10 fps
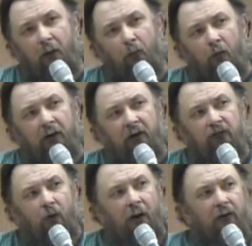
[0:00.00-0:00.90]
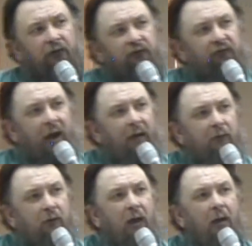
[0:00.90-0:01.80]
that one that dwells inside
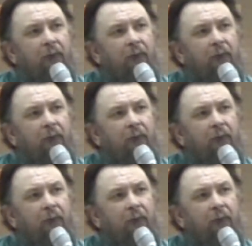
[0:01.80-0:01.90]
of you,